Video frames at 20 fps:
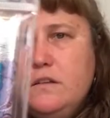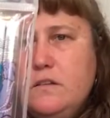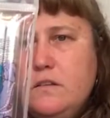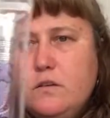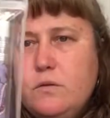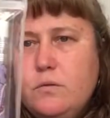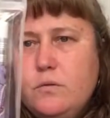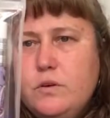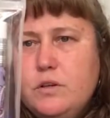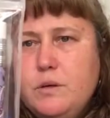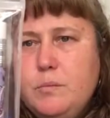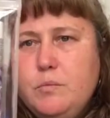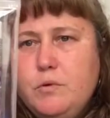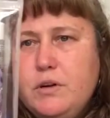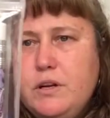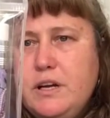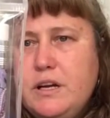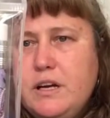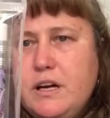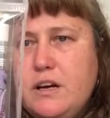So really
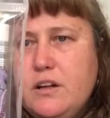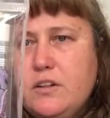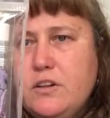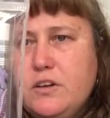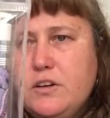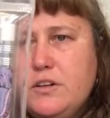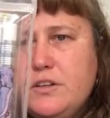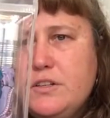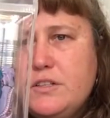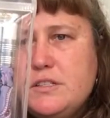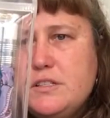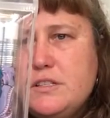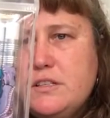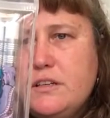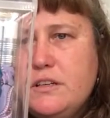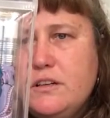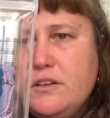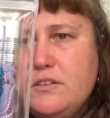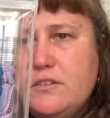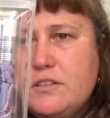pretty colors.
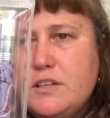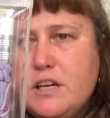I know it's